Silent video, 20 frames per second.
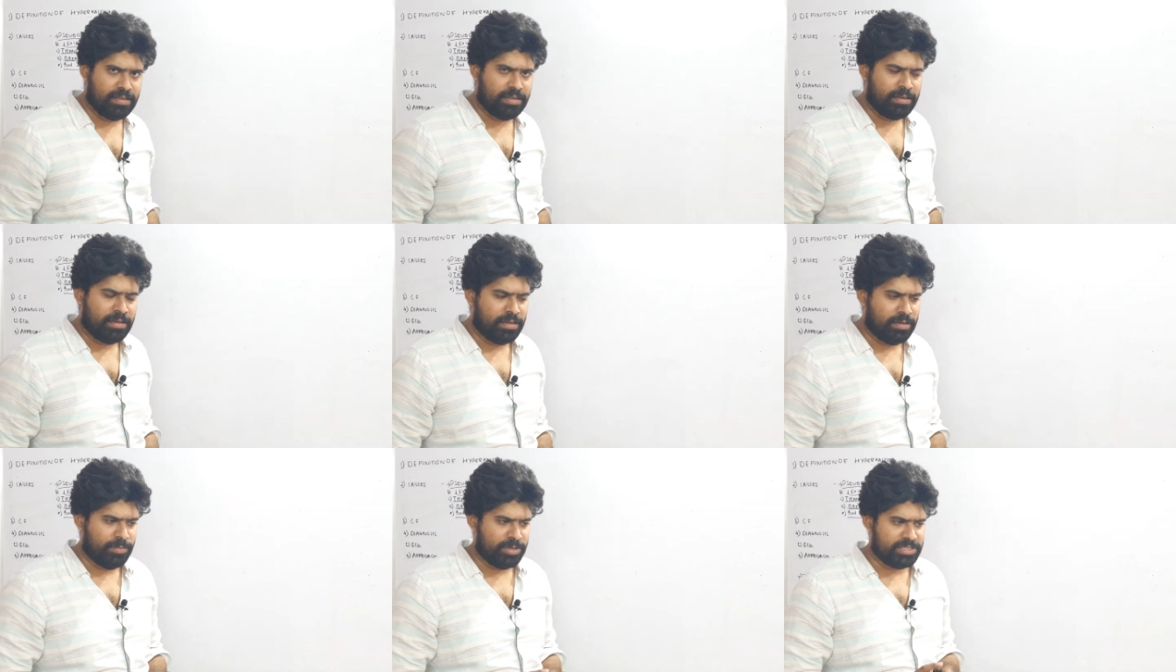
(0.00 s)

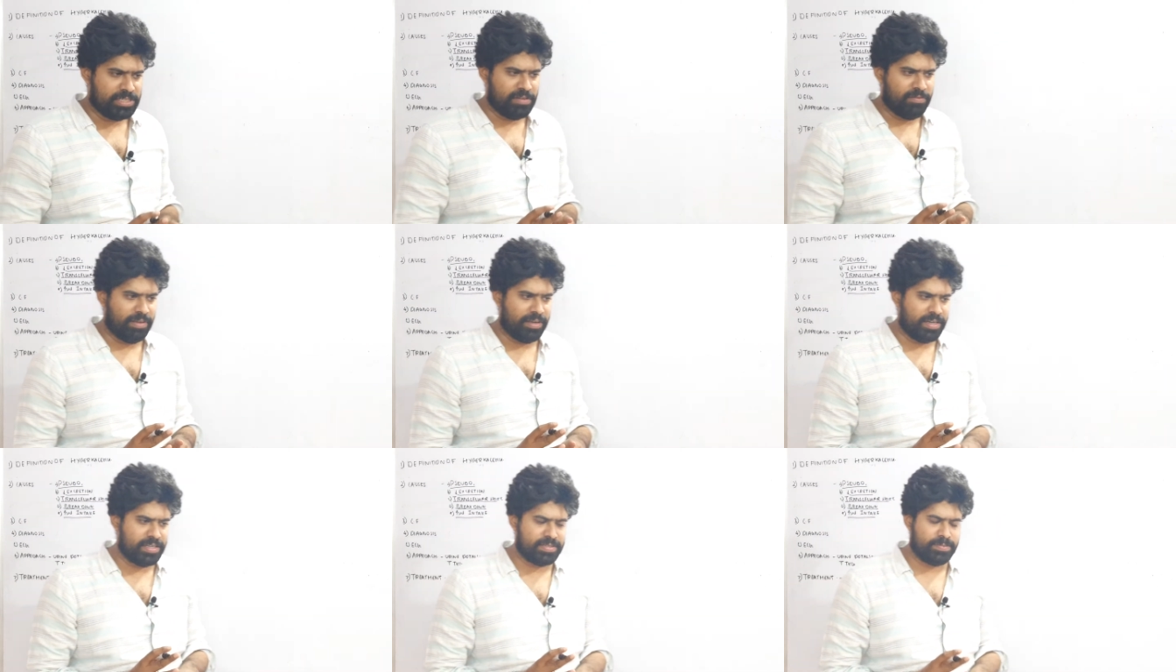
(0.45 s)
Muscle
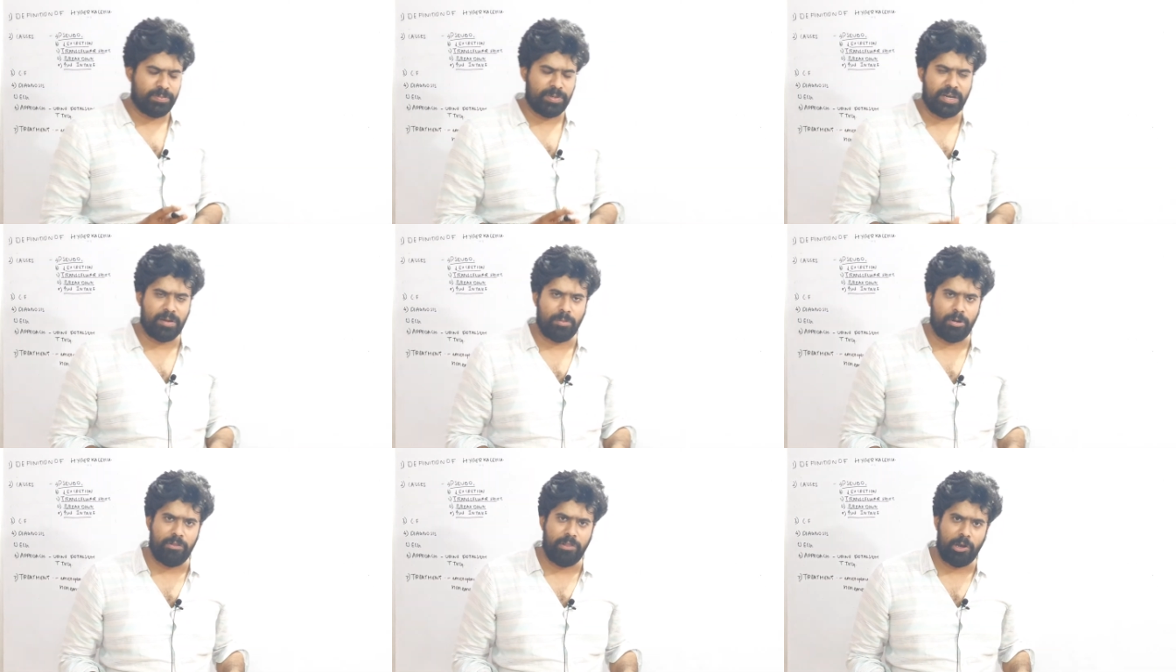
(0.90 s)
weakness
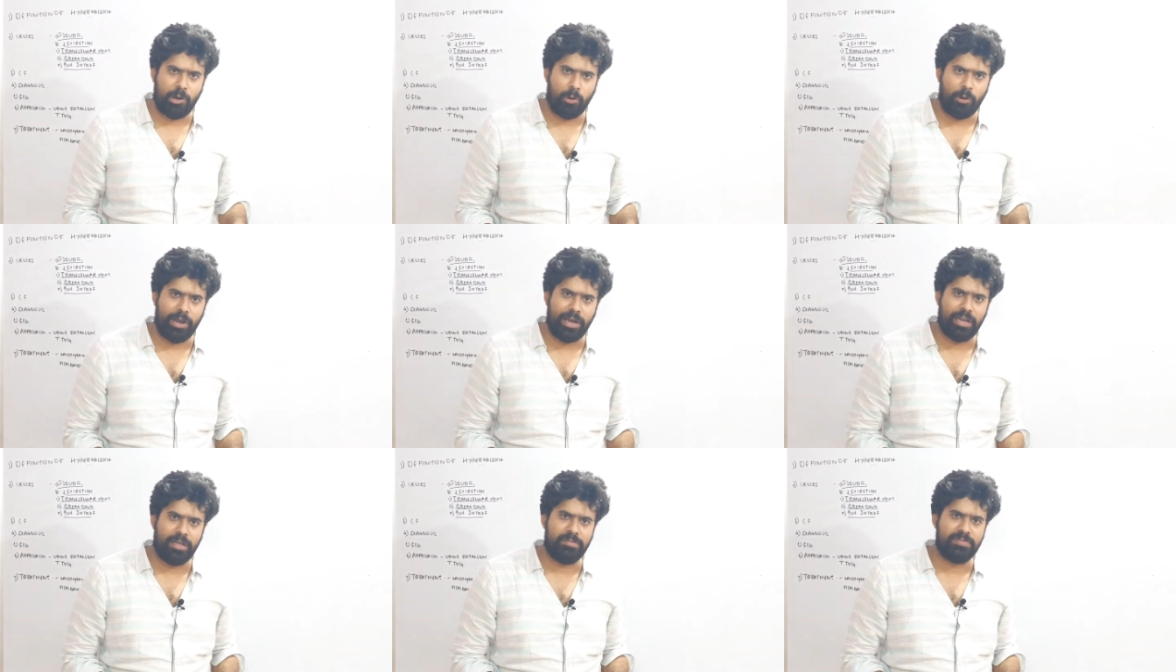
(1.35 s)
predominantly the
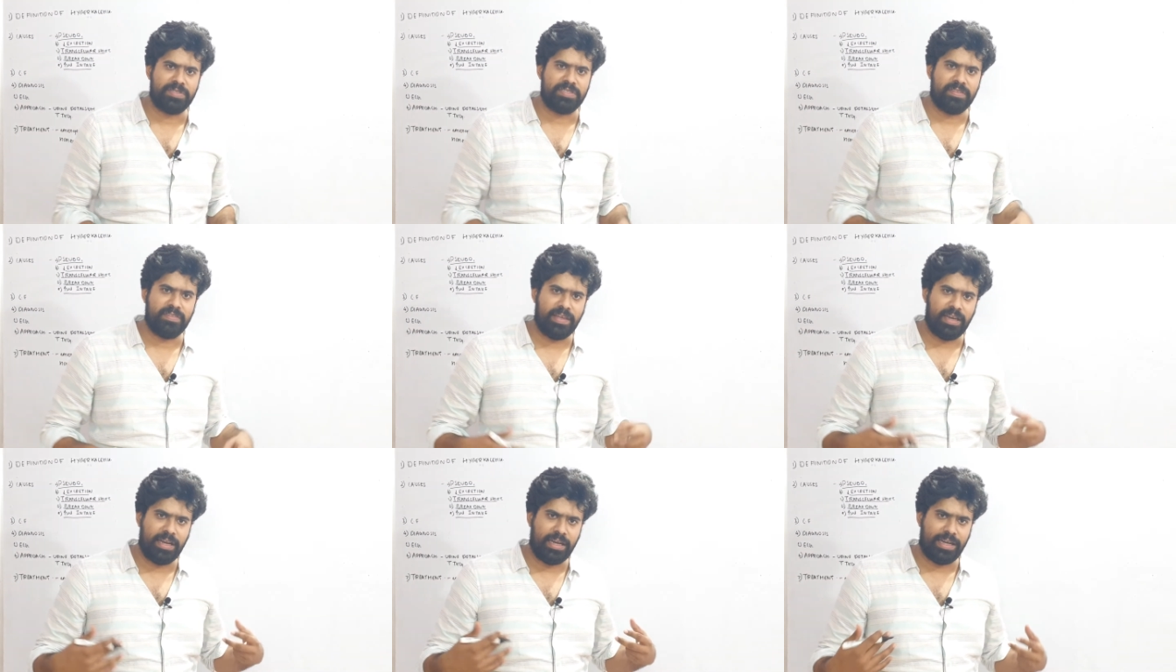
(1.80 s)
lower limbs,
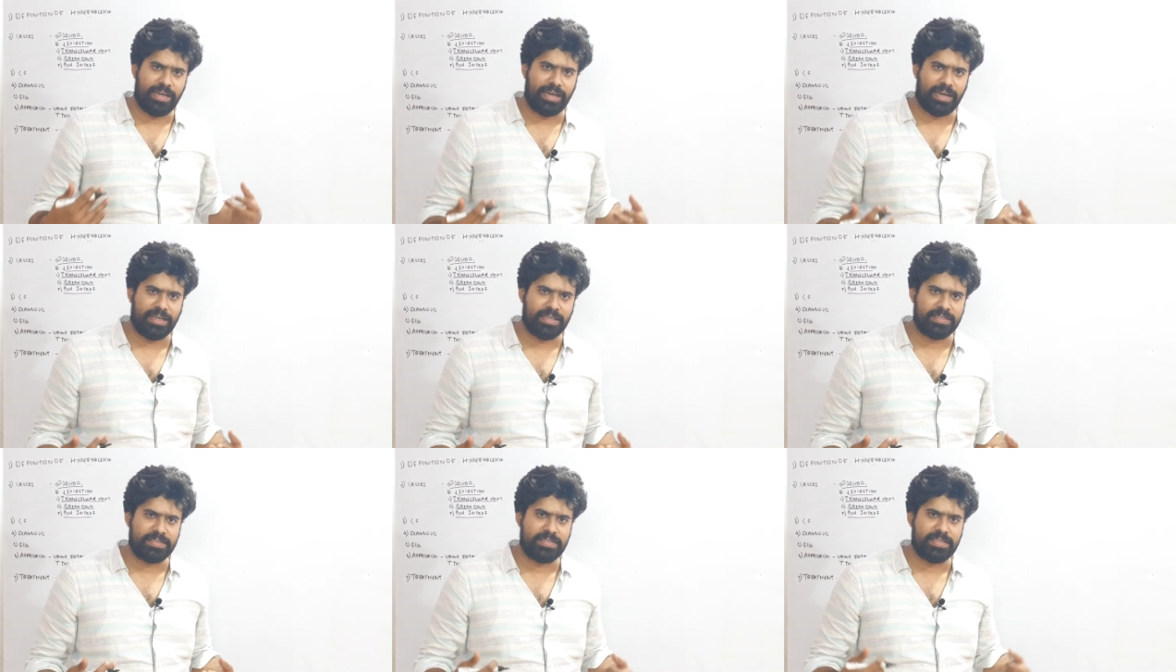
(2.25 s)
then
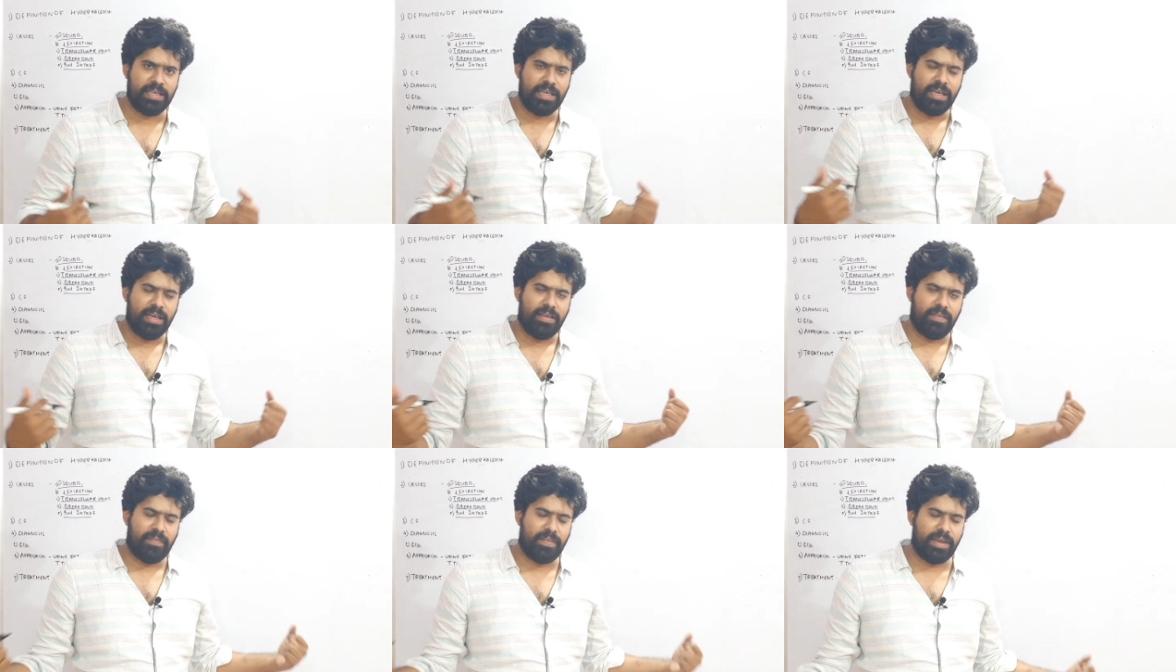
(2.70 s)
trunks,
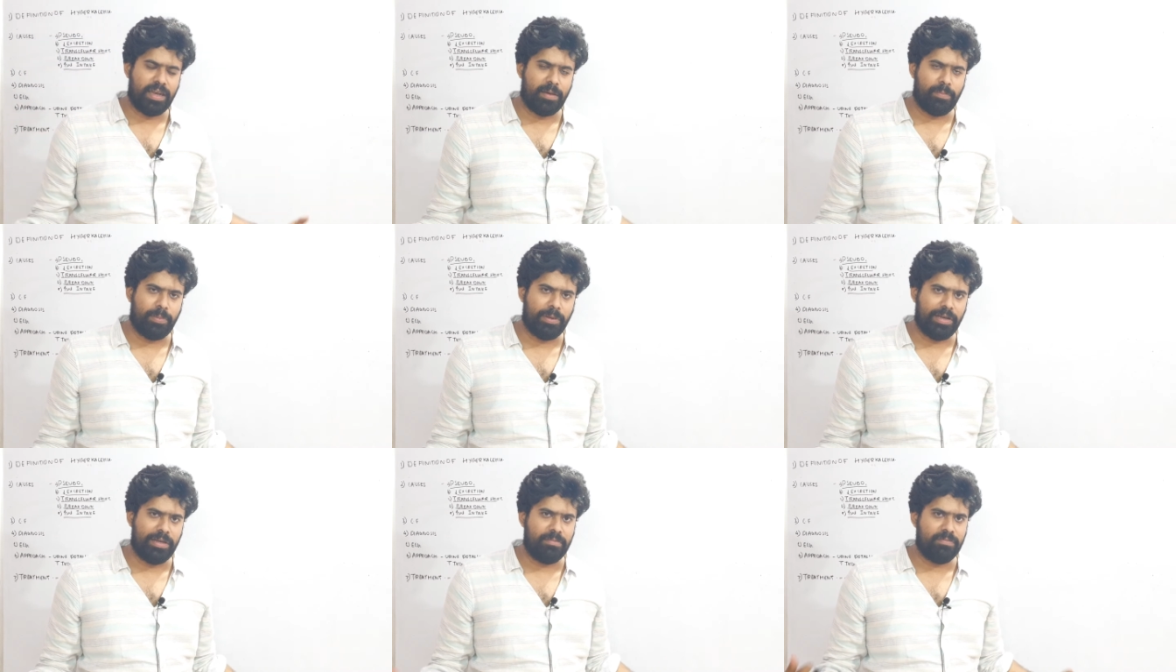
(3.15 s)
then
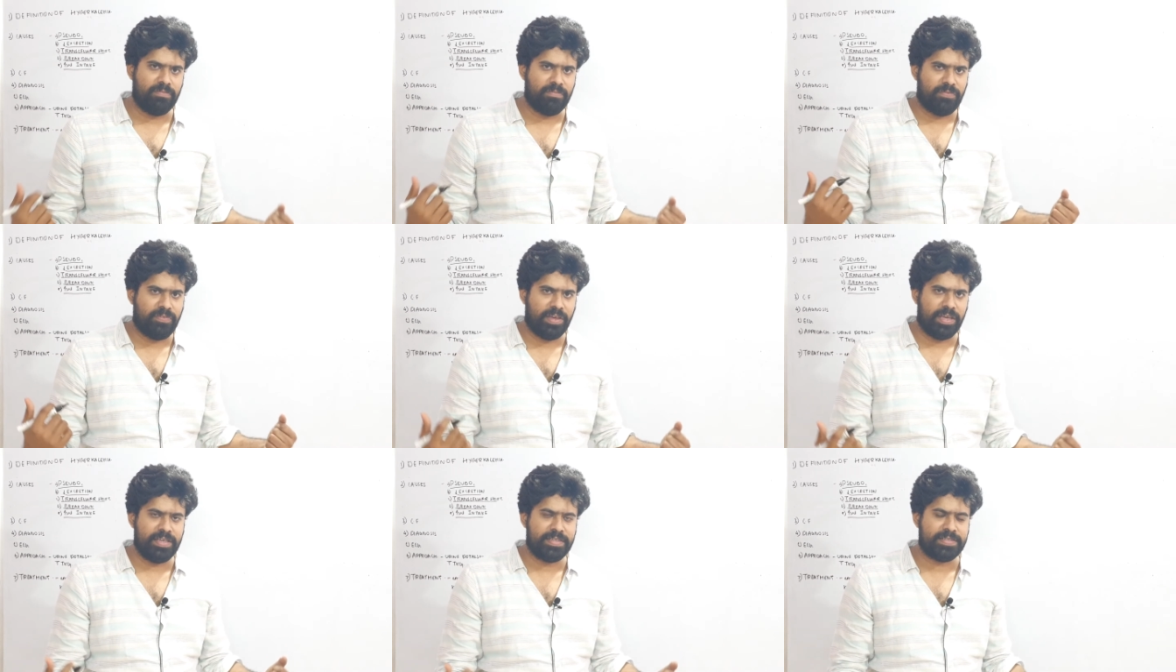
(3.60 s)
upper limb,
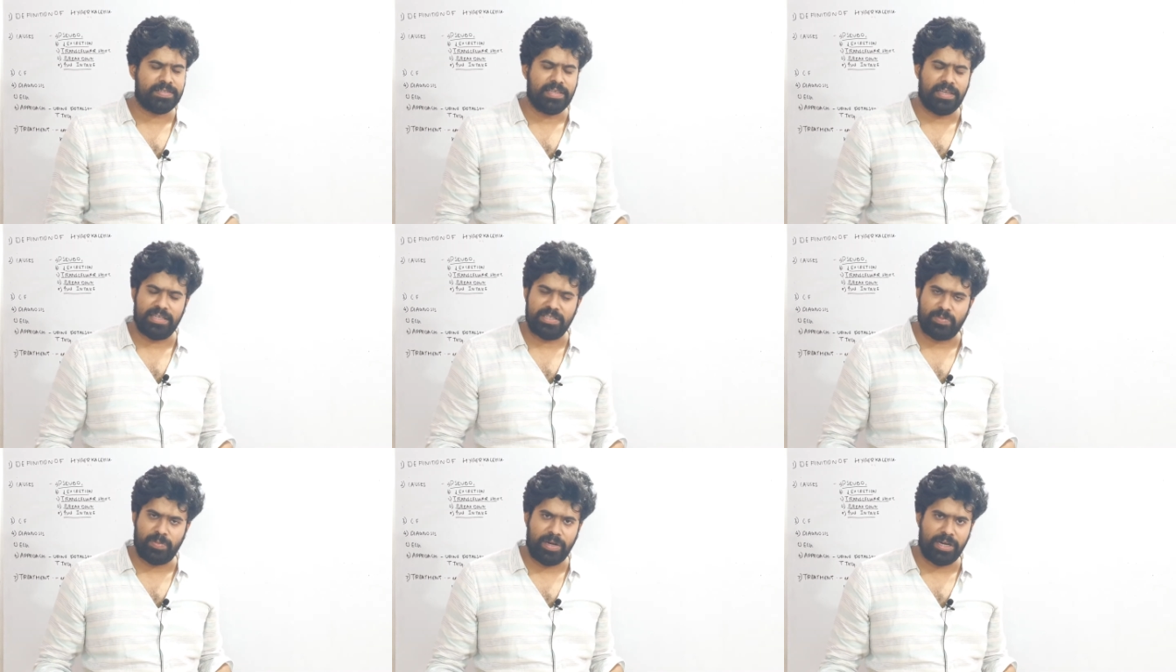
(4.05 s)
face,
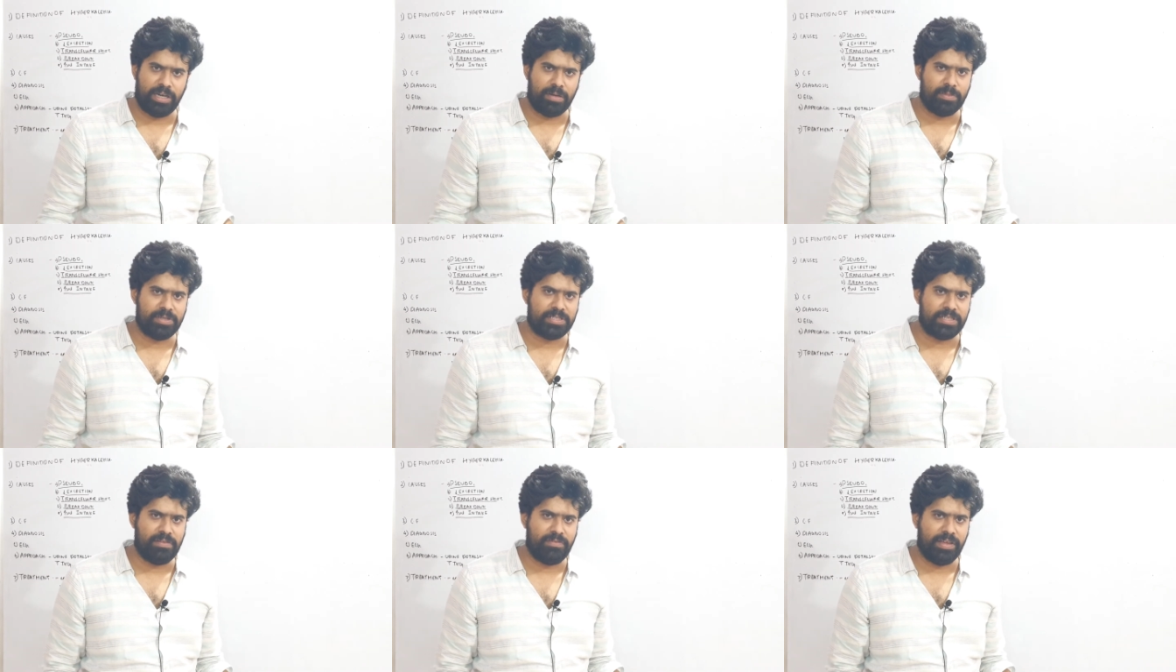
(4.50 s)
respiratory
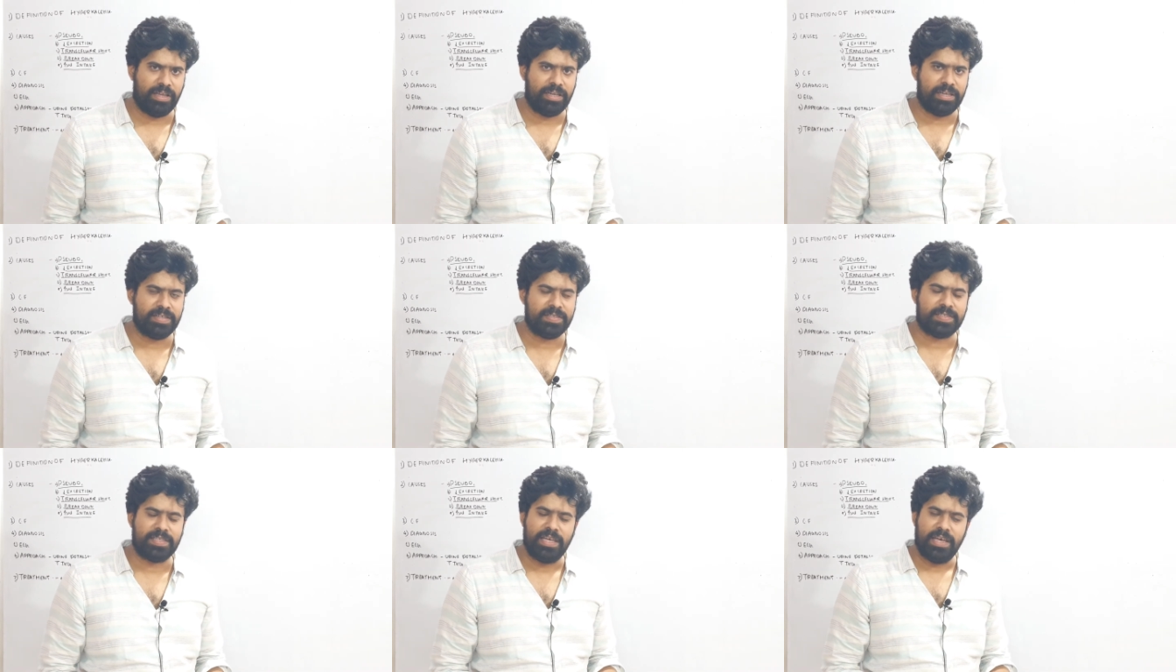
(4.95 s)
muscle
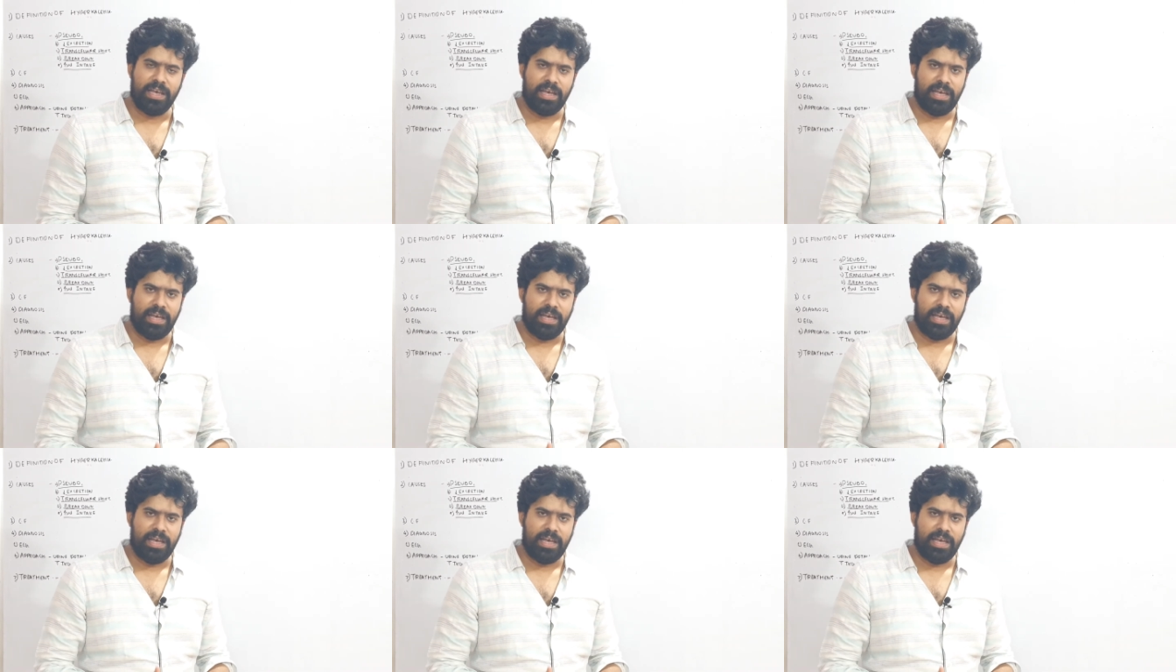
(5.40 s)
weakness,